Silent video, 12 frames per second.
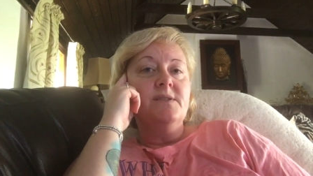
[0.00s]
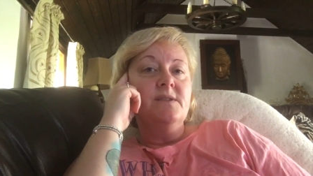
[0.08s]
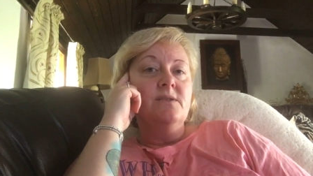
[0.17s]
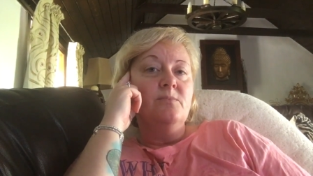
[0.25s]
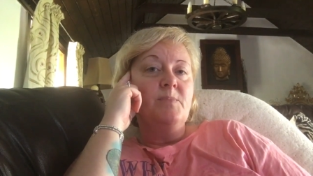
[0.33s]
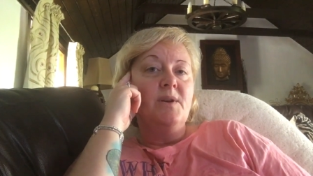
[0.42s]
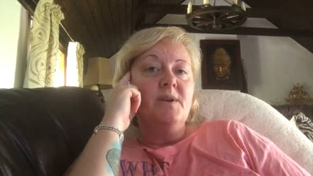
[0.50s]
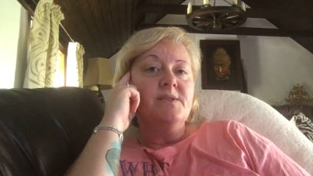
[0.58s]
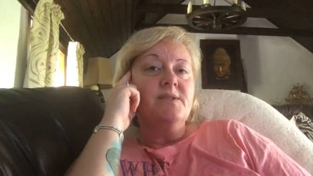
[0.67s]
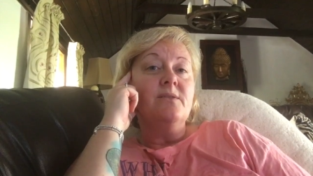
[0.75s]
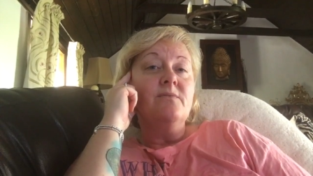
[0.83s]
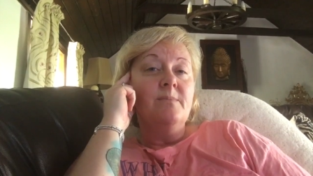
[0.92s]
single
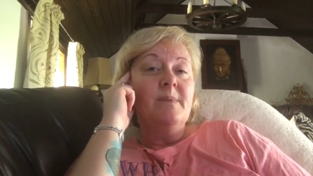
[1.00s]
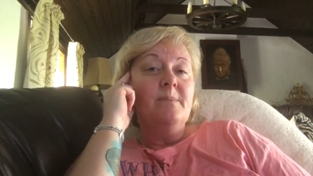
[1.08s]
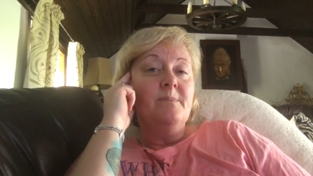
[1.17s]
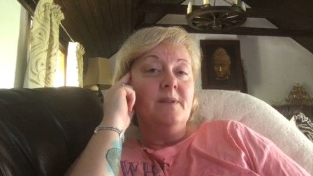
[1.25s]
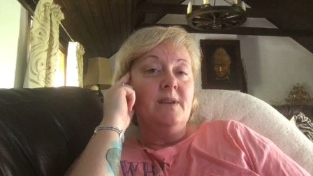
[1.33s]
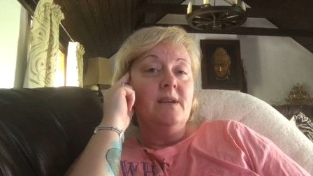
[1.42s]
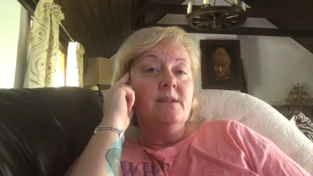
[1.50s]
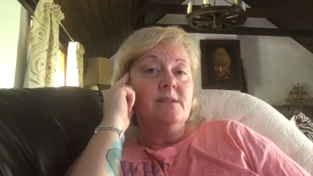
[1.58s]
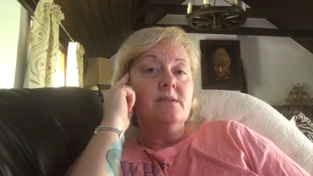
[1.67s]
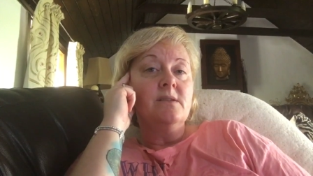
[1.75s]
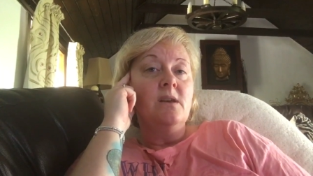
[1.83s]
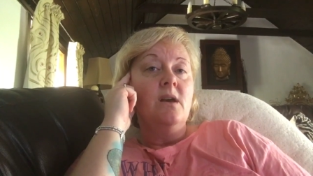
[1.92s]
person, and remember
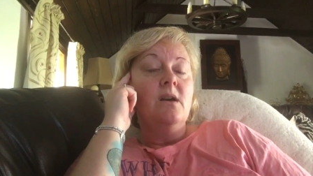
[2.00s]
this,